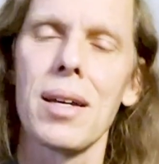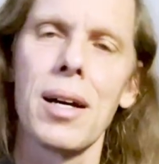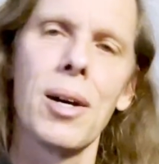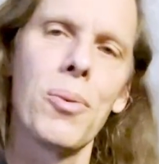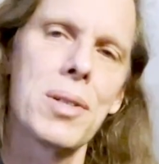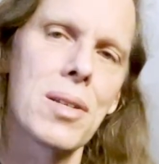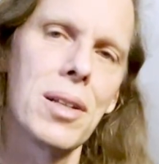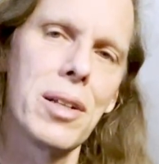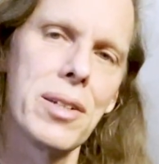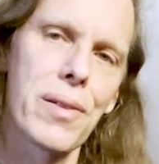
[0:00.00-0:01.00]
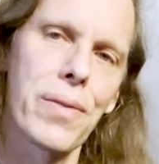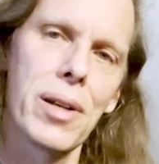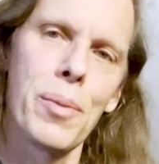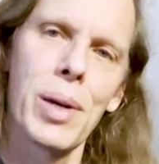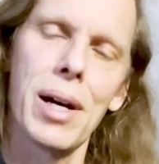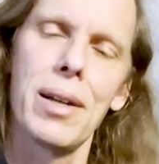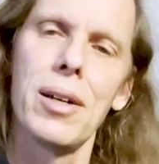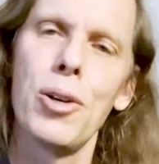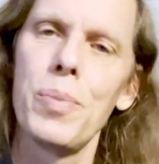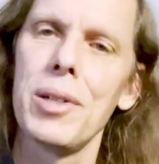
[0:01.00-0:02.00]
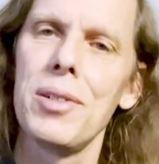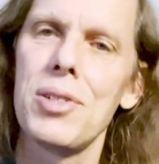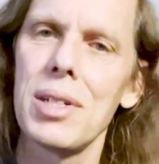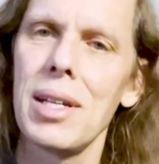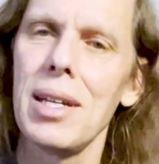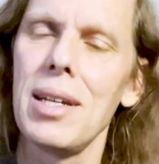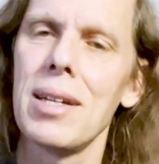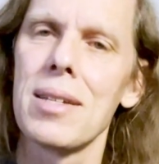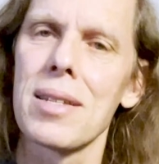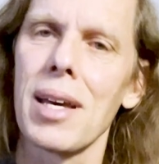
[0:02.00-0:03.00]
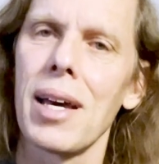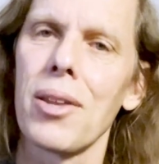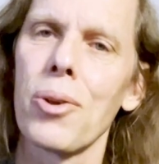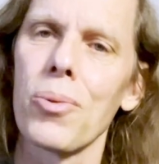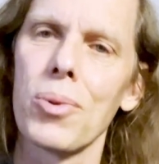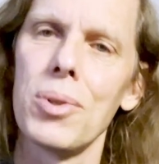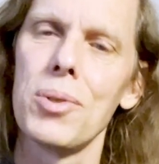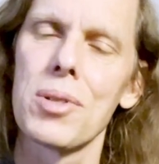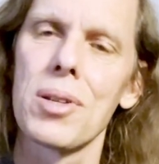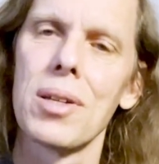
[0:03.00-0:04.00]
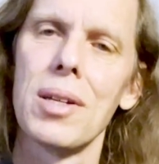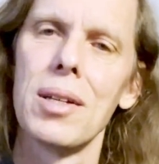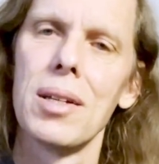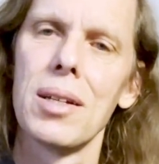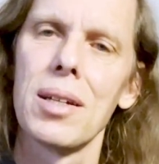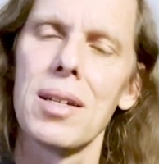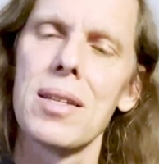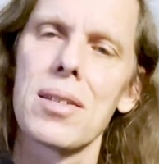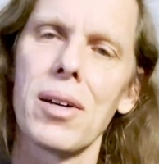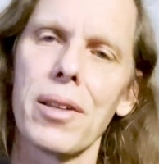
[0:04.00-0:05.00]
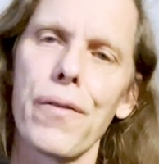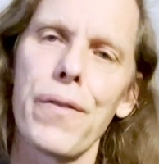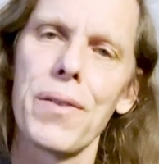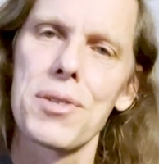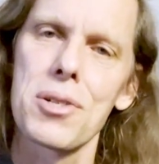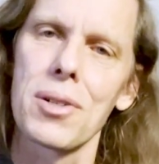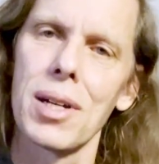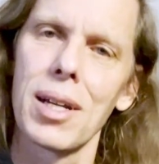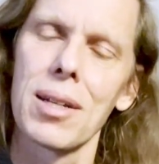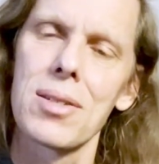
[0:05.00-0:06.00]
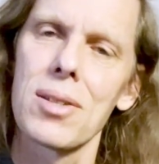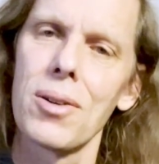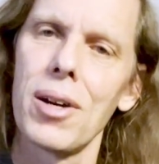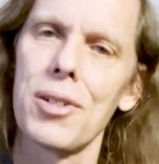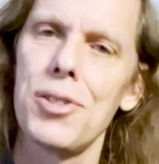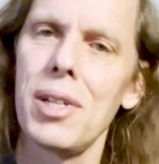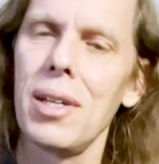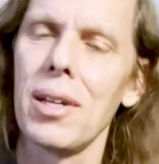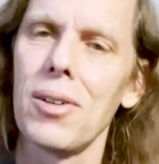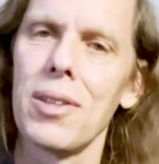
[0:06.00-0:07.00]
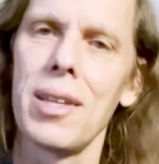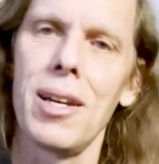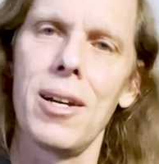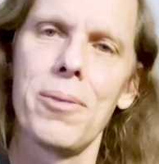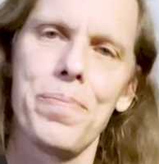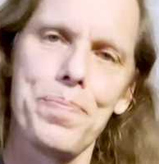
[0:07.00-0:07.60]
What's a little different about Open G is that the root is on the 5th string, so our G note there